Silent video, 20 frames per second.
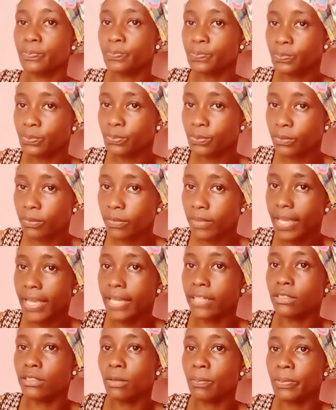
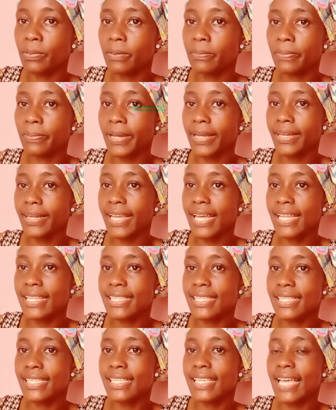ectopic pregnancy
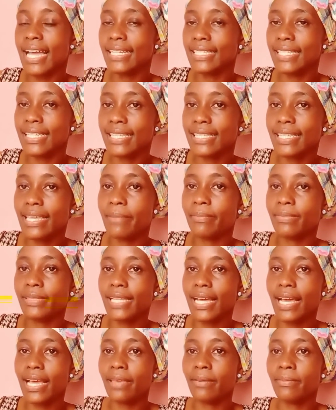at the same
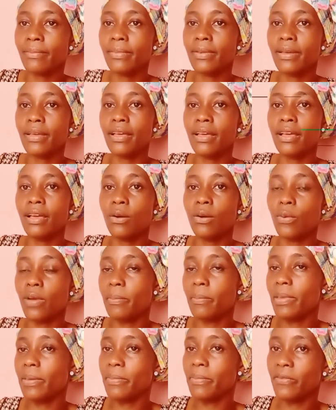time, when maybe
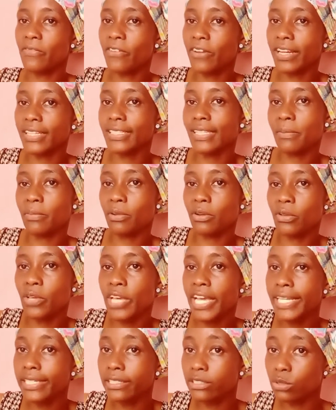for example you had
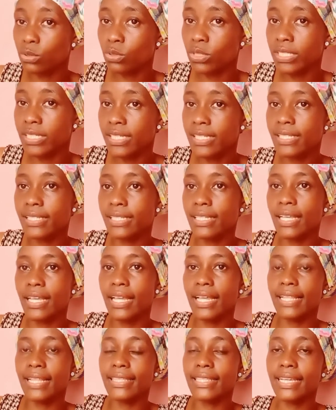twins,
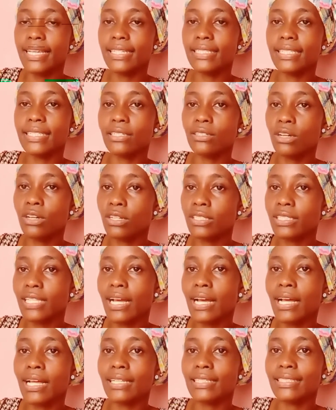then the doctor
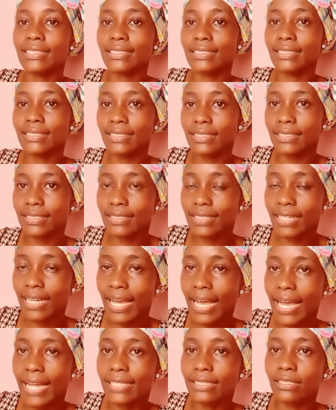cut
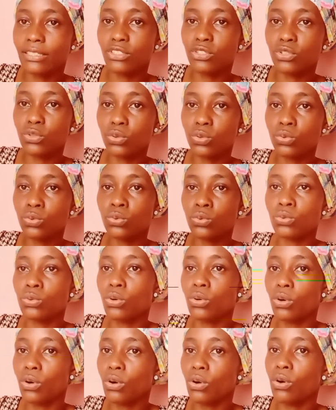two
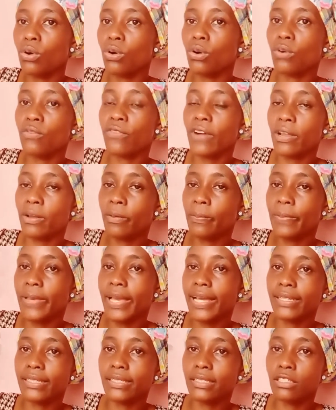fallopian
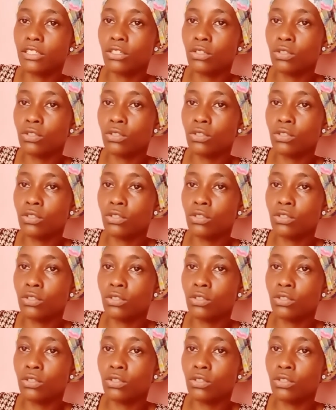tube,